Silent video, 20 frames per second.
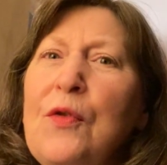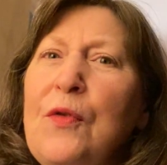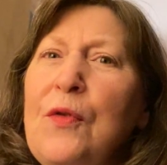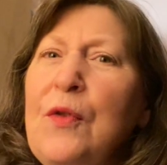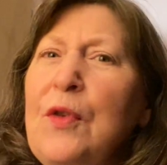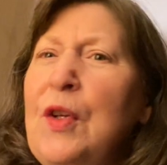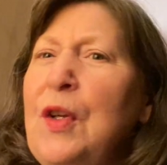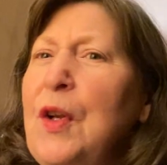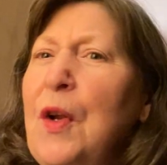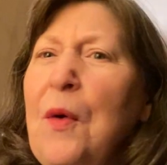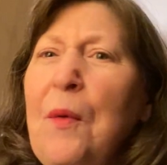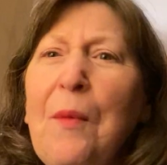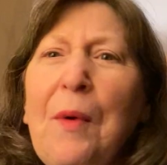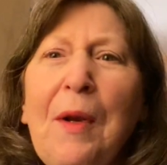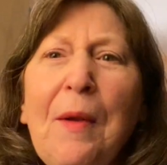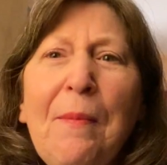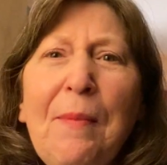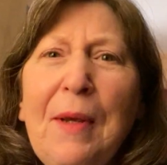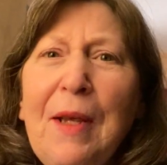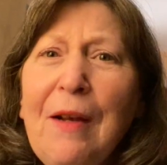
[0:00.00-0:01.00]
you don't
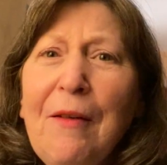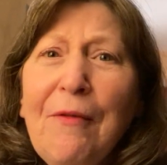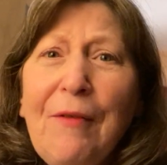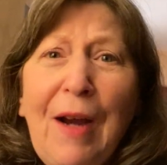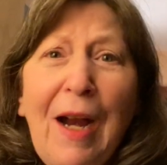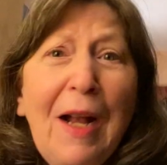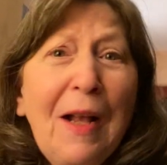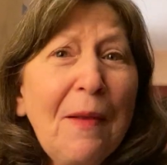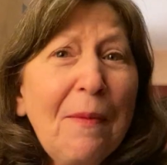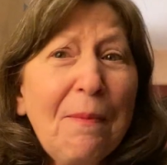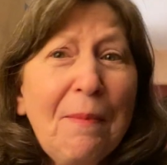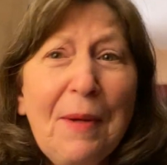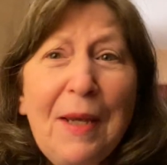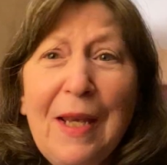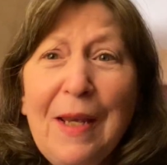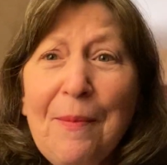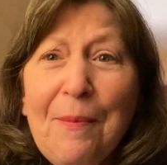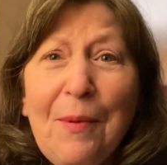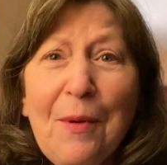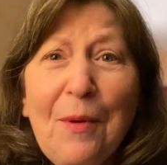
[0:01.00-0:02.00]
want to be around
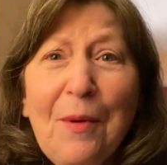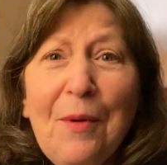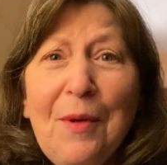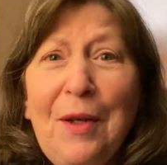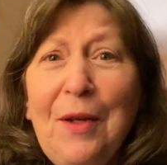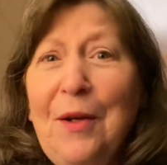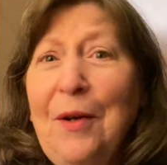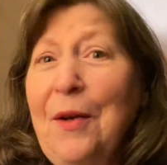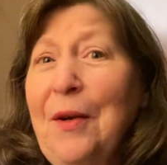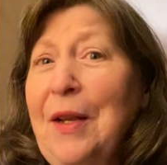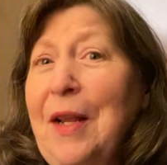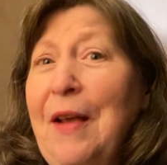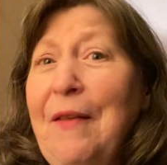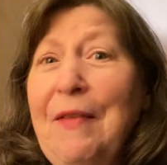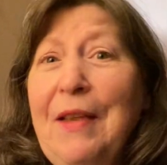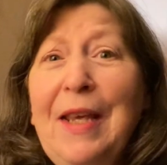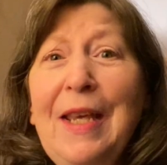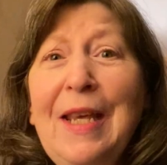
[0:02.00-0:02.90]
people. You don't have the